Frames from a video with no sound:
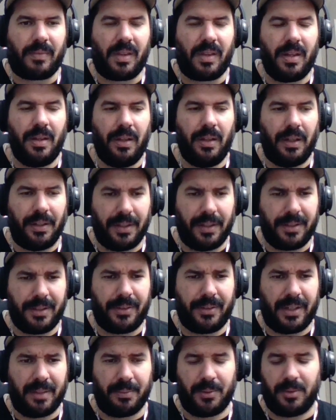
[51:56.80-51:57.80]
another
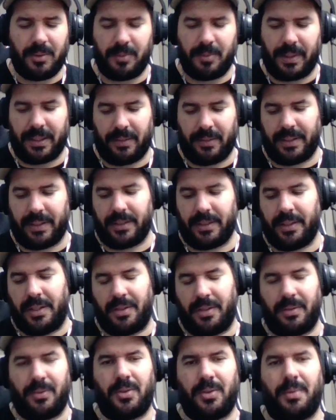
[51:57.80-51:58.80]
great move by, oh my
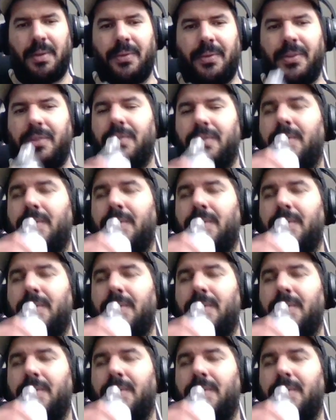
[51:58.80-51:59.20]
goodness, I'm losing my voice.